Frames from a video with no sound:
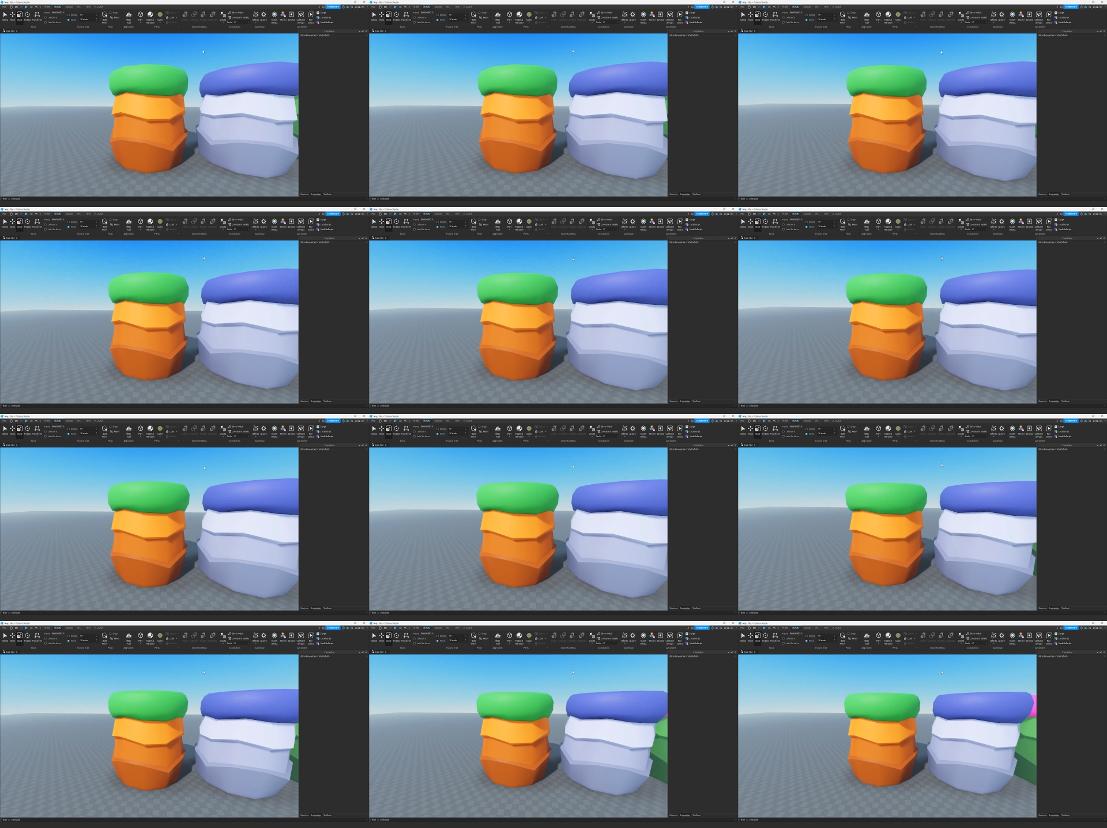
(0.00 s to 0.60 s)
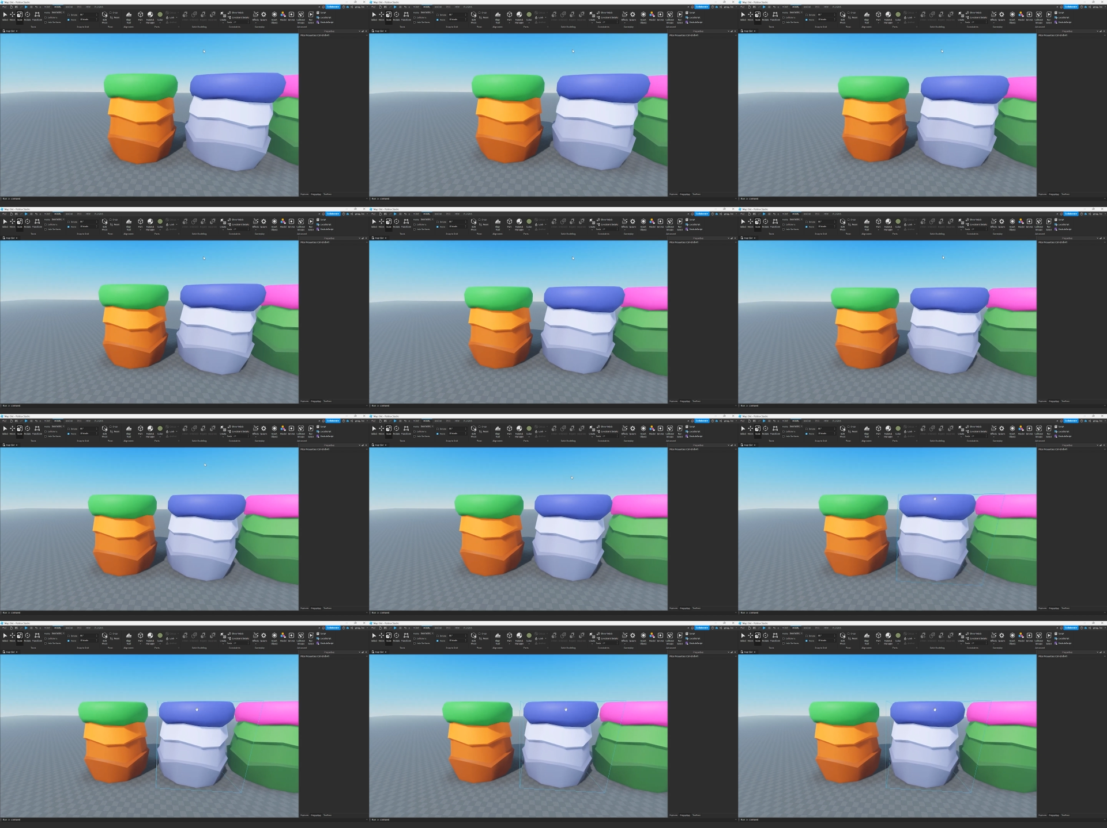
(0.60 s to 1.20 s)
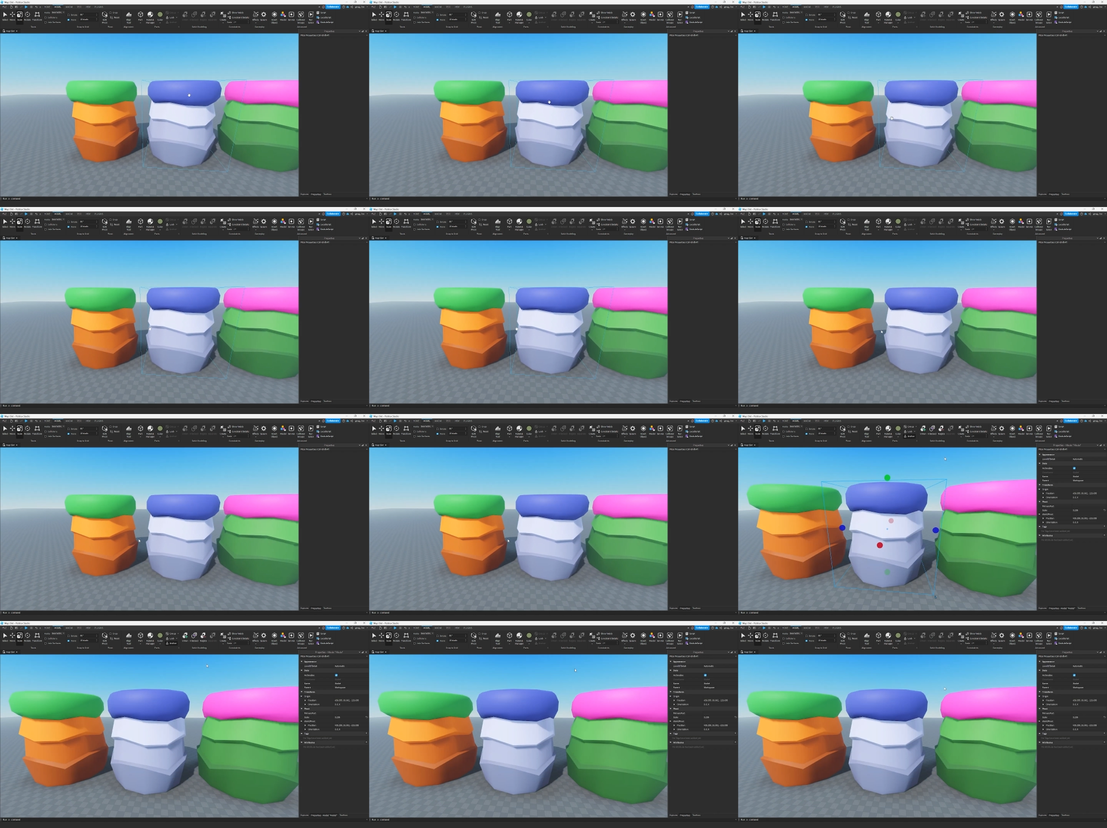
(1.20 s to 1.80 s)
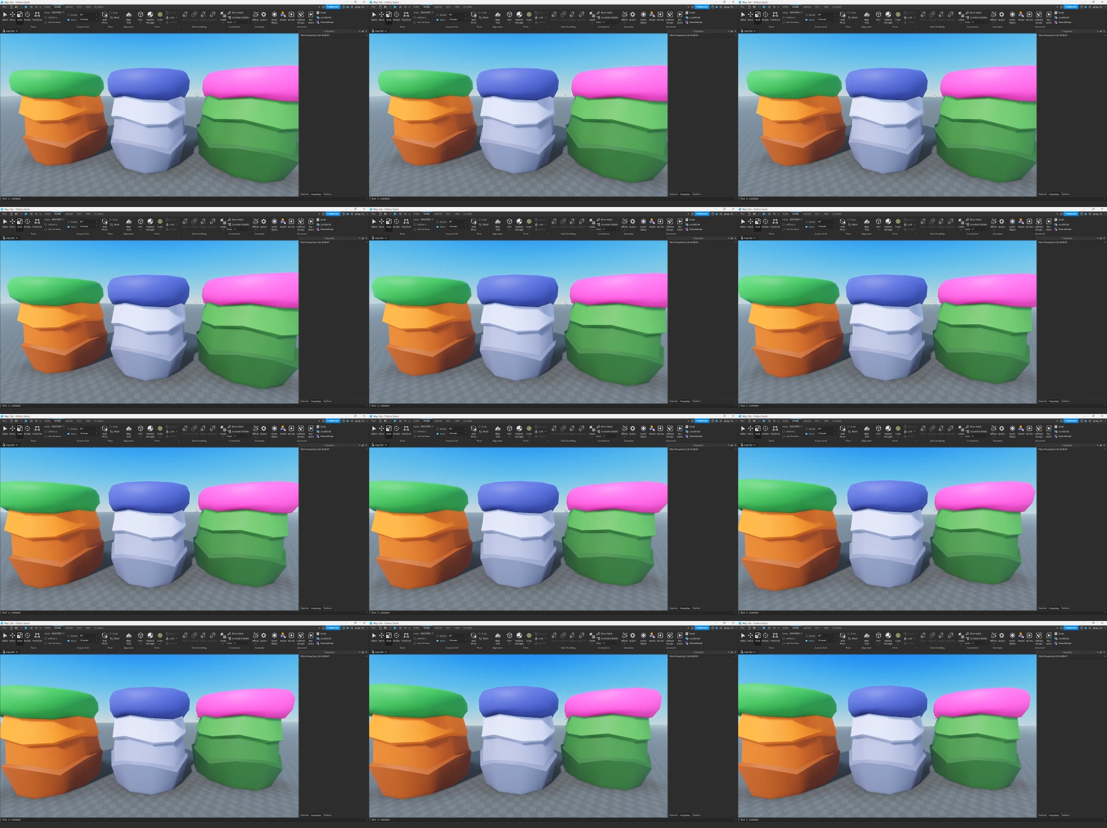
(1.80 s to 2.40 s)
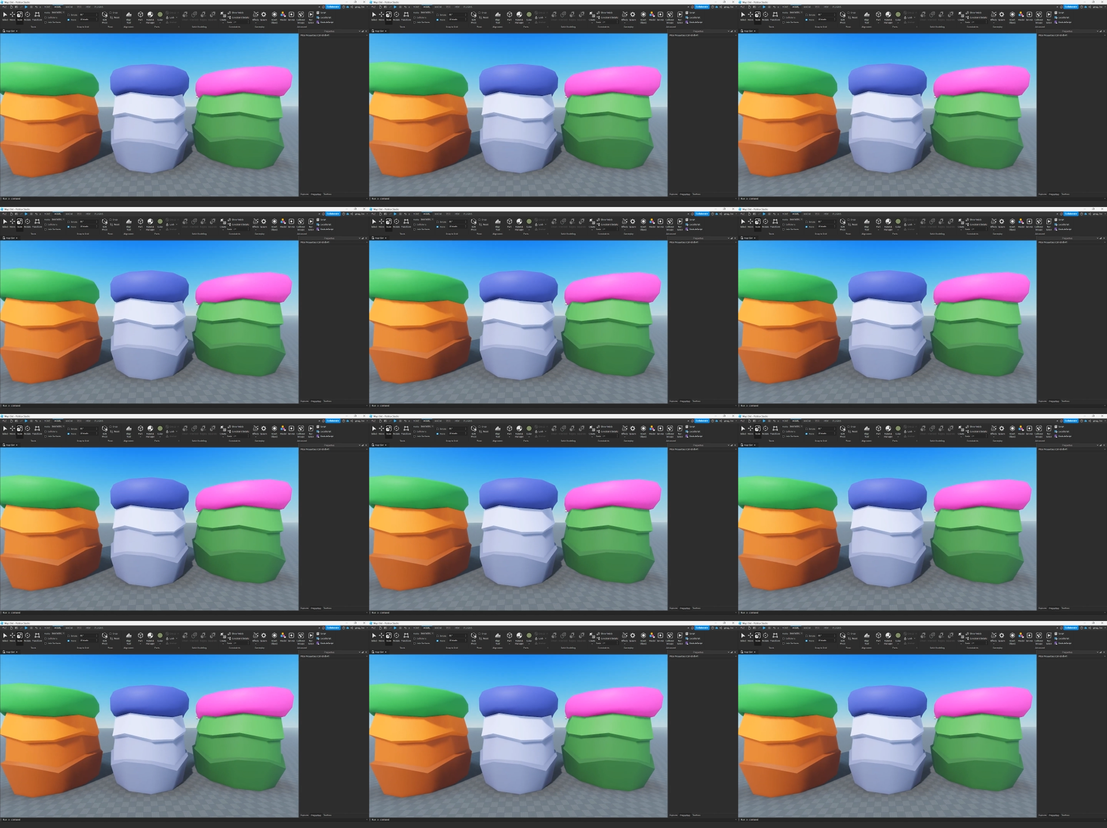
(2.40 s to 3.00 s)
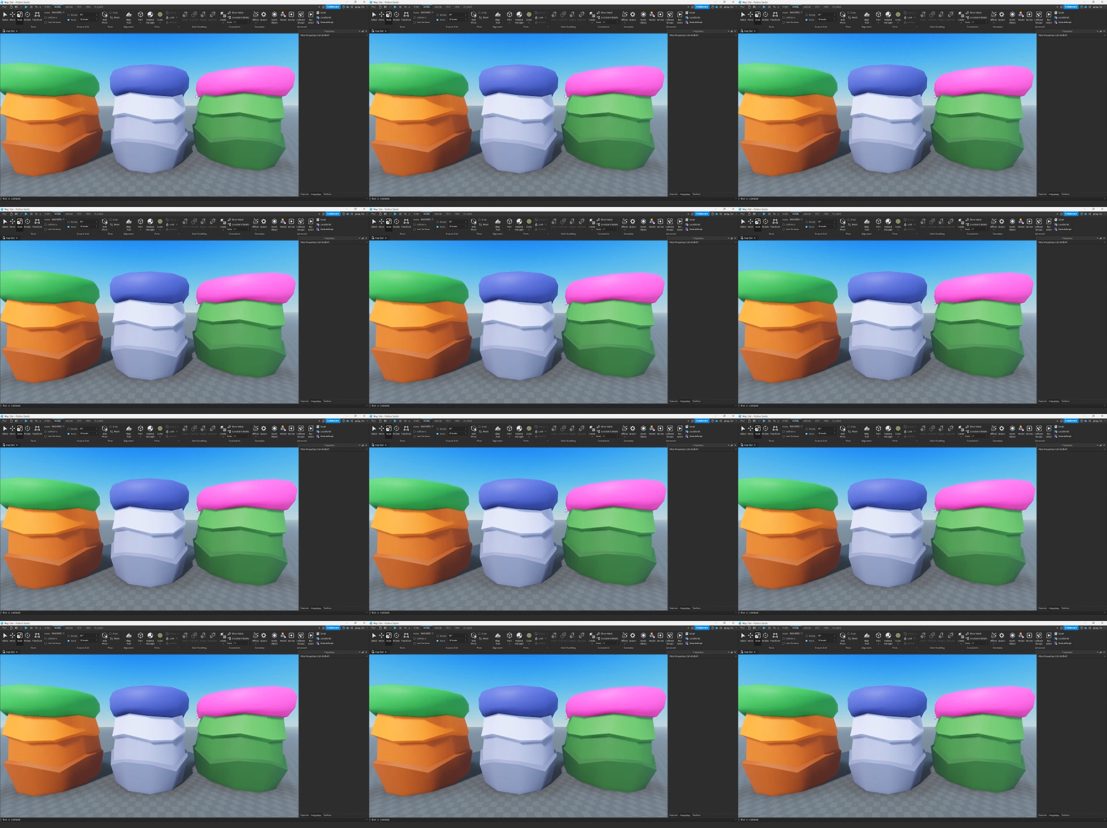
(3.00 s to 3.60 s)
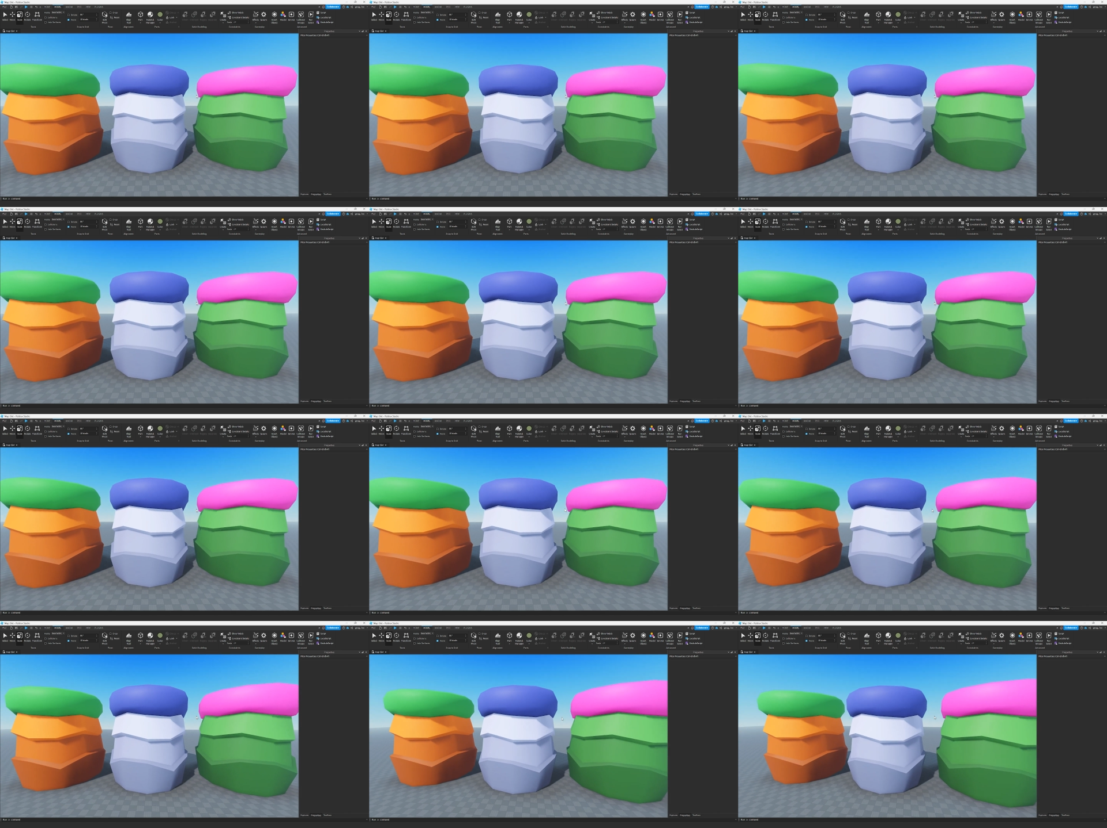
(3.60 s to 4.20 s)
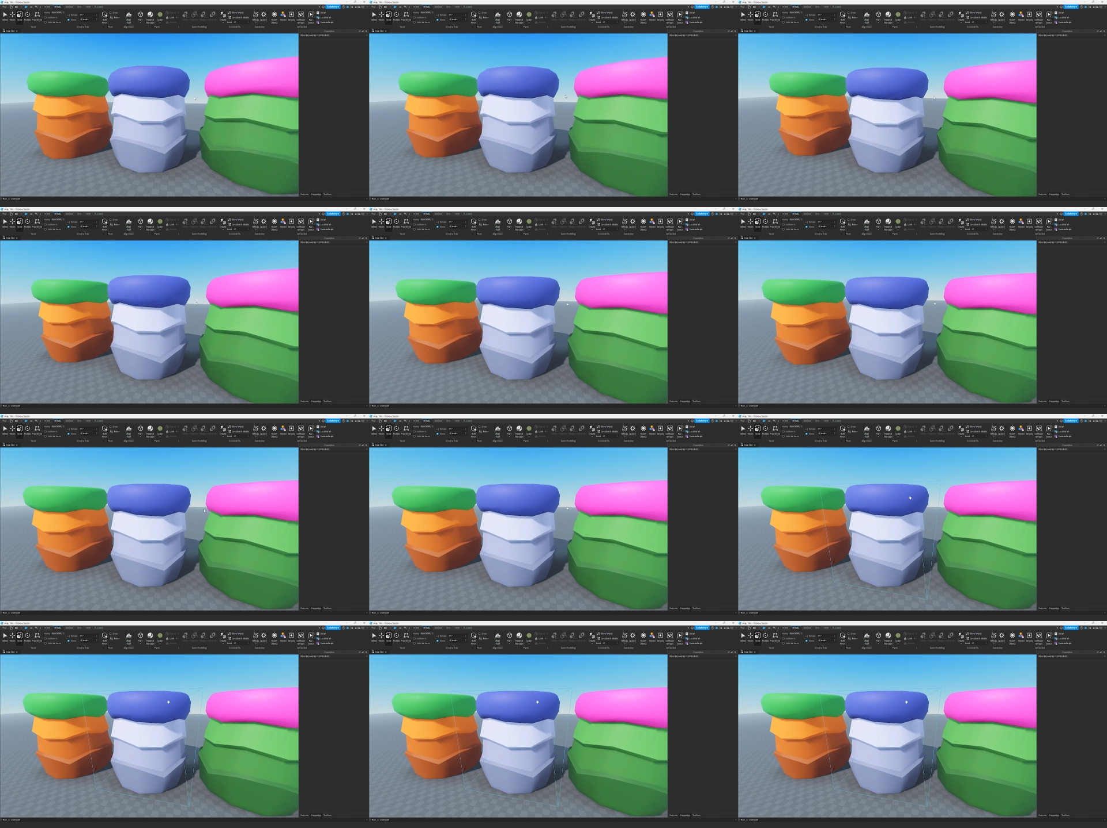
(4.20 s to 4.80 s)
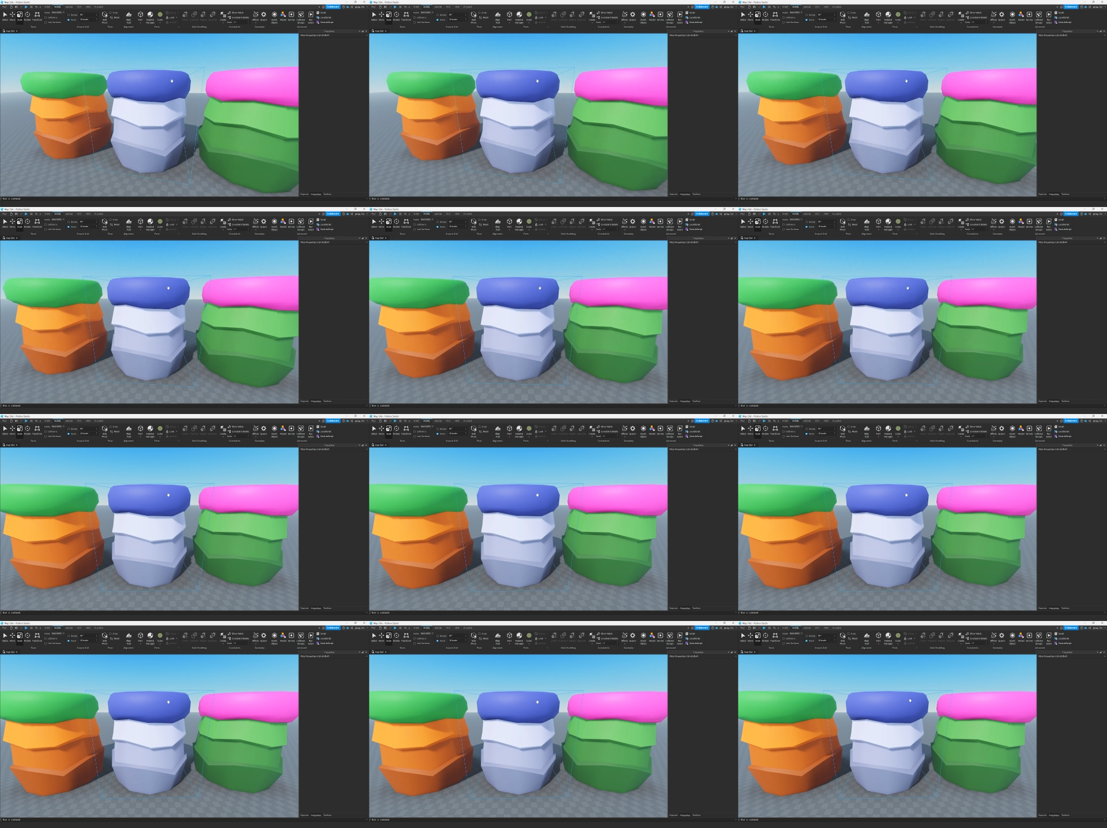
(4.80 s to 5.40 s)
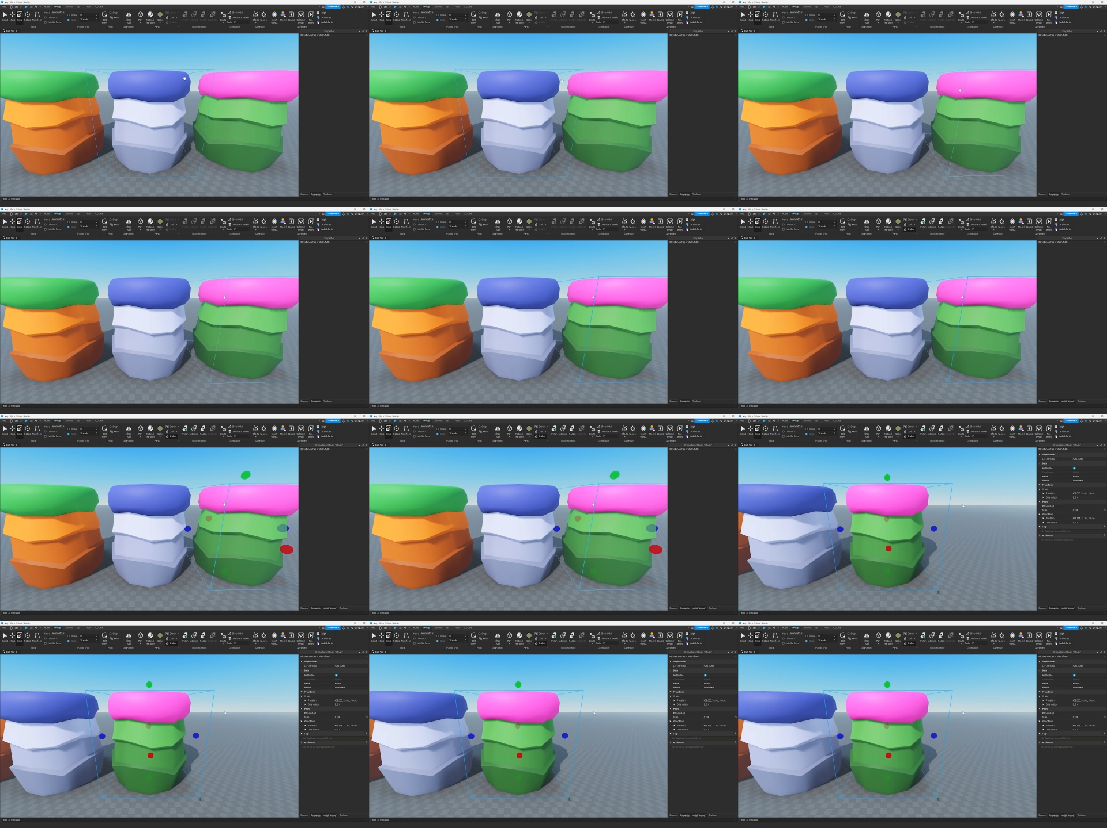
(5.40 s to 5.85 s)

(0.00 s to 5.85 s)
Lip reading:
Nobody's mouth can be seen.